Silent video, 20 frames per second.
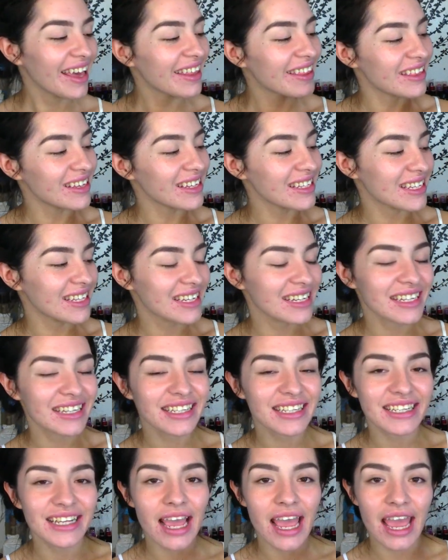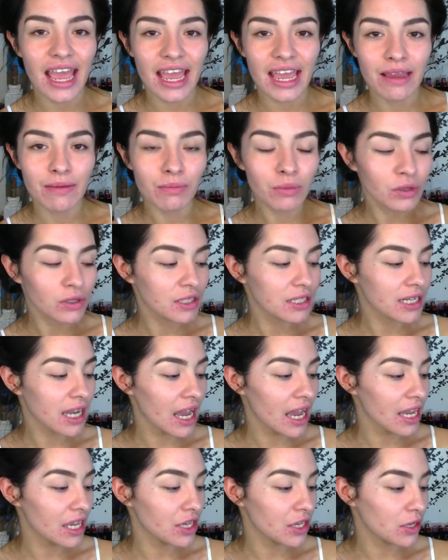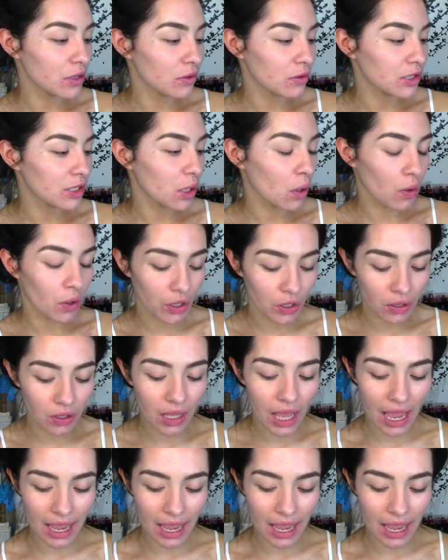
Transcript: This is a multi-use oil.